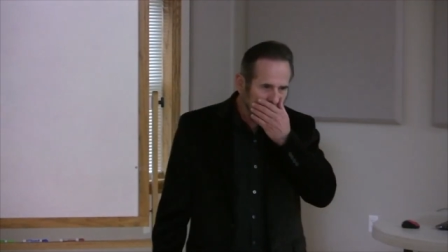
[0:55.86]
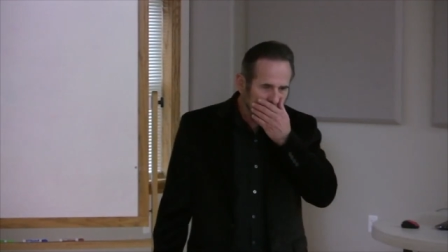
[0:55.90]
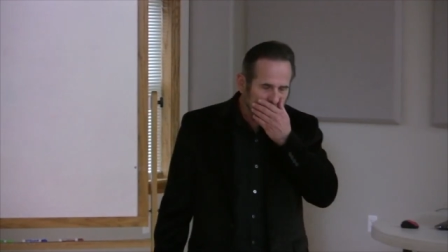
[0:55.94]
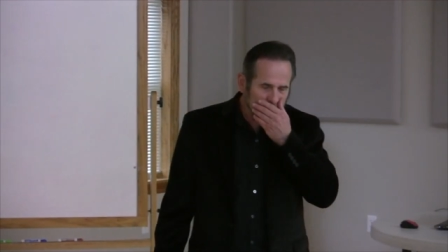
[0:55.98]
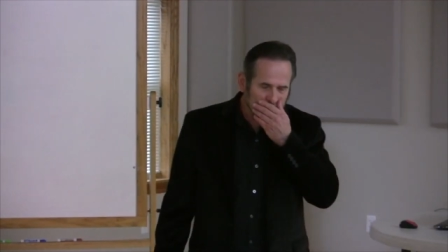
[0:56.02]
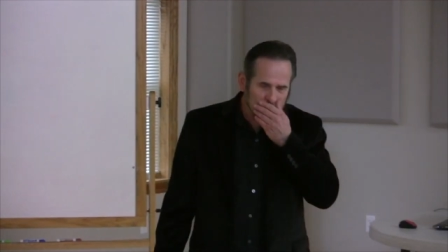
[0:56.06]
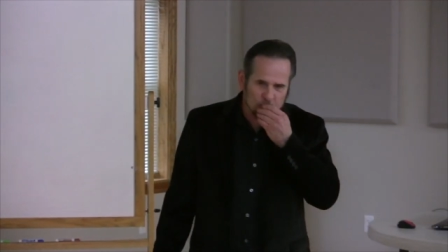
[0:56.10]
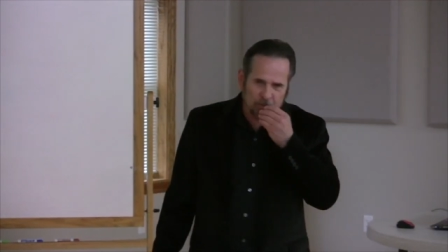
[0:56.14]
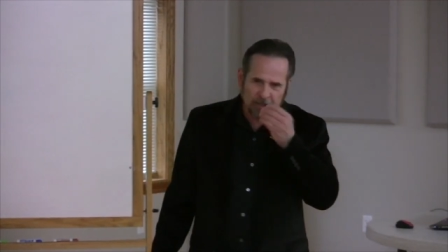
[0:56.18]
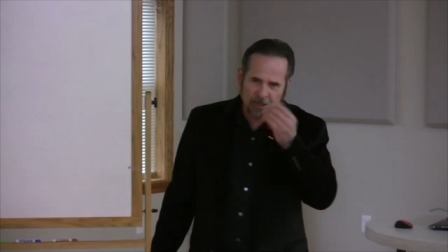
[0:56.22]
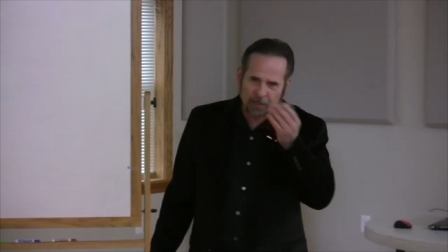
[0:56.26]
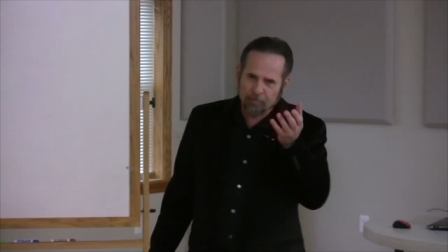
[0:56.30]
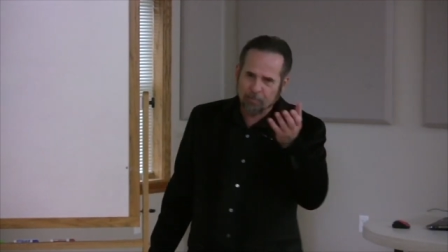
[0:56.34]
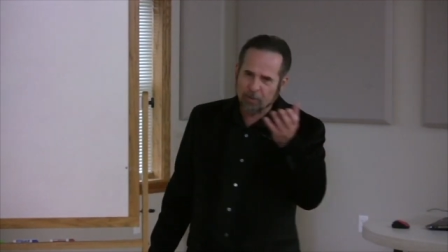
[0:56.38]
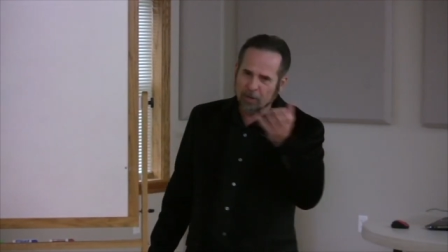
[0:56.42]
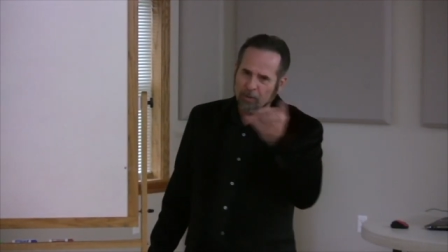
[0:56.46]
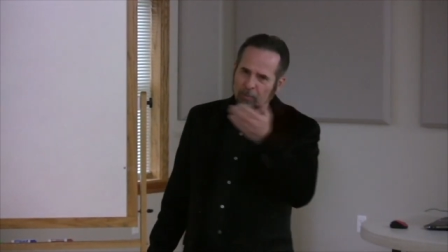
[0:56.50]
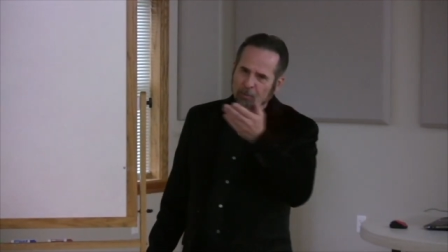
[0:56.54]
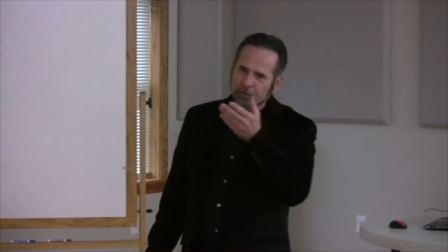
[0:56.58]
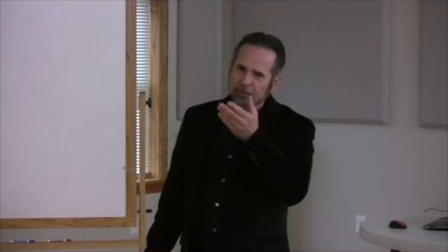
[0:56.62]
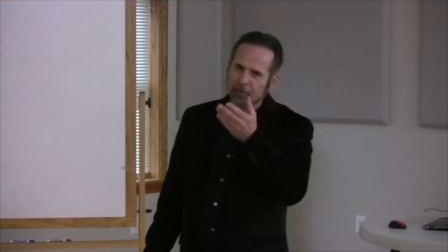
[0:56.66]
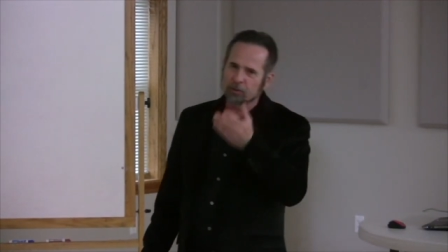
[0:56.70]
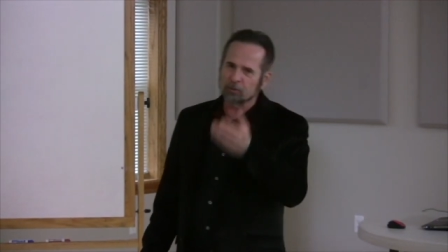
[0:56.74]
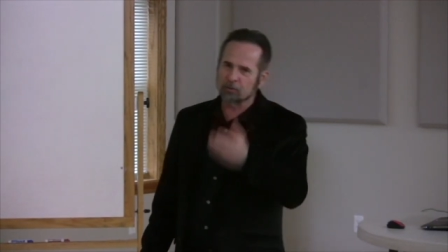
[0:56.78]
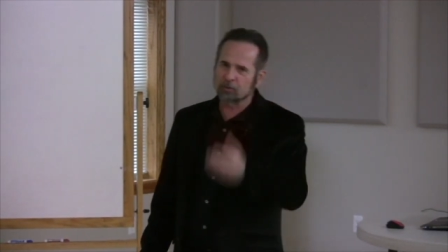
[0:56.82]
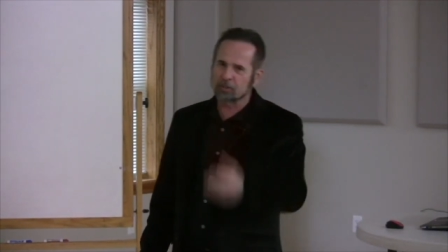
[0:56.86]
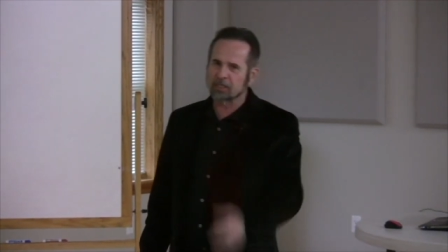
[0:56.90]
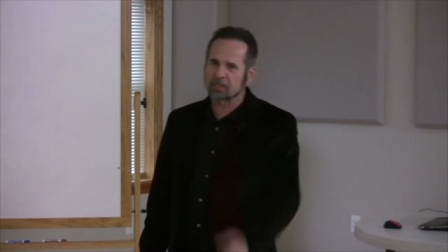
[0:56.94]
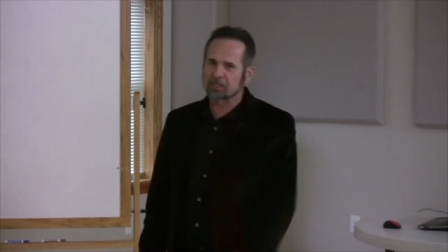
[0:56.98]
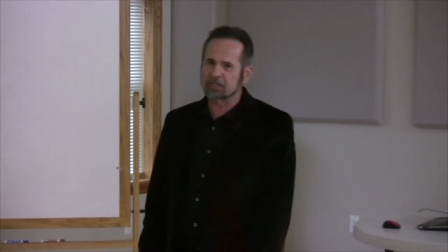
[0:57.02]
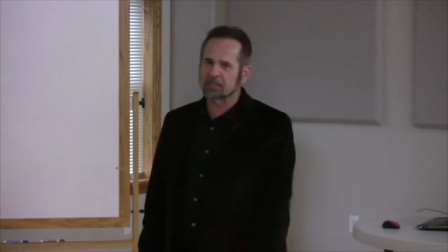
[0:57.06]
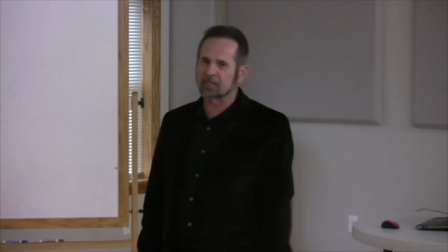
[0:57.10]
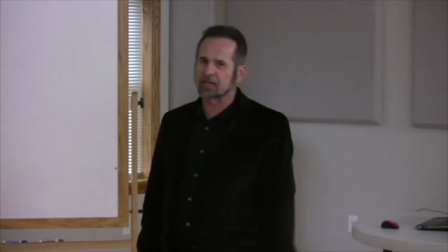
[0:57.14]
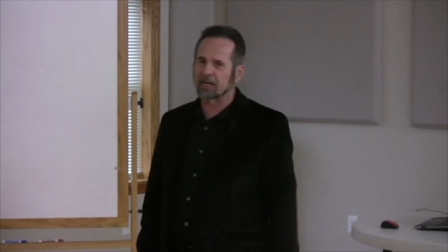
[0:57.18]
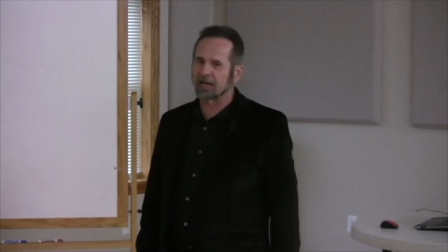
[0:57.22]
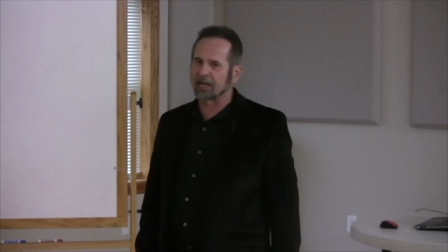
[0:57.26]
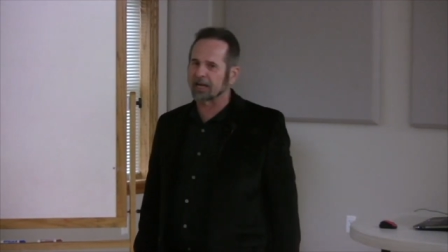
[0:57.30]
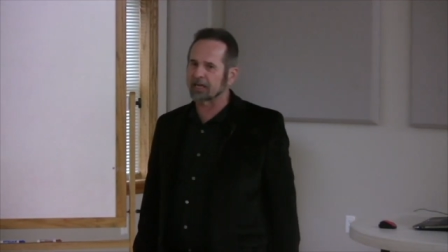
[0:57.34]
So see, people use
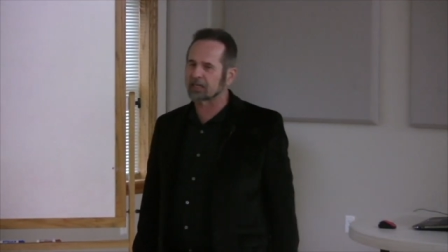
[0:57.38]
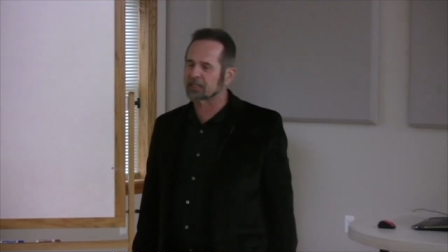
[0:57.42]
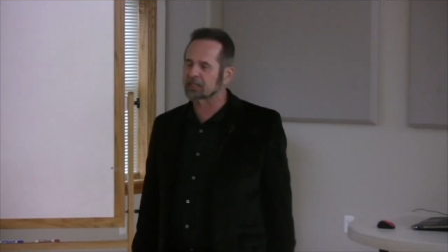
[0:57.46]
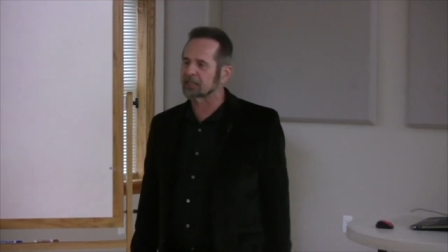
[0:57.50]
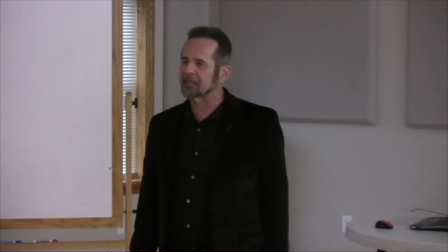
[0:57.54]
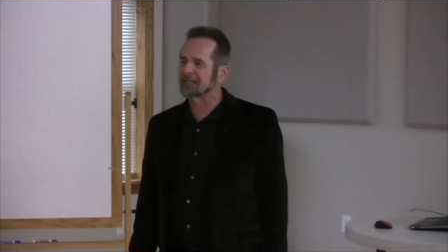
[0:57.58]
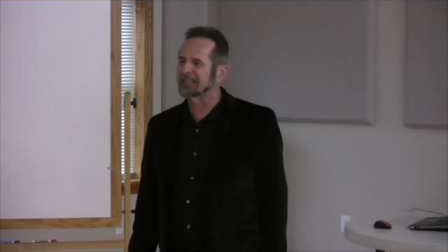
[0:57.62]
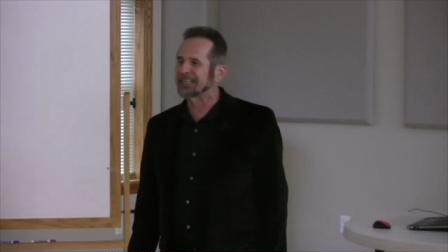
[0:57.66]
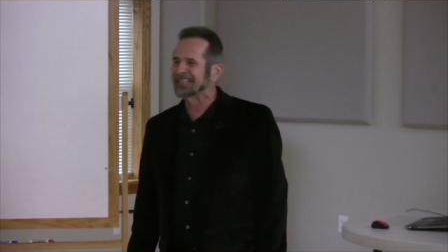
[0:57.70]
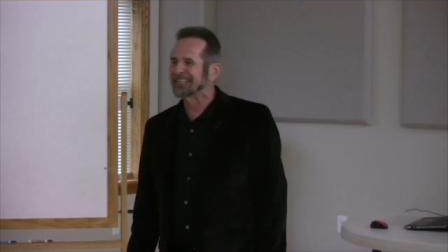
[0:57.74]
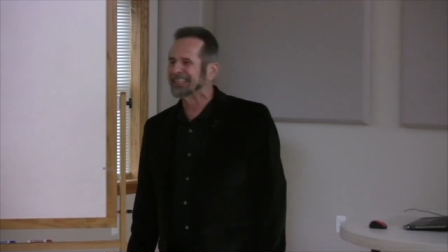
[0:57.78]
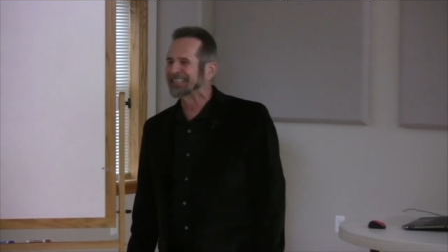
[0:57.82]
this text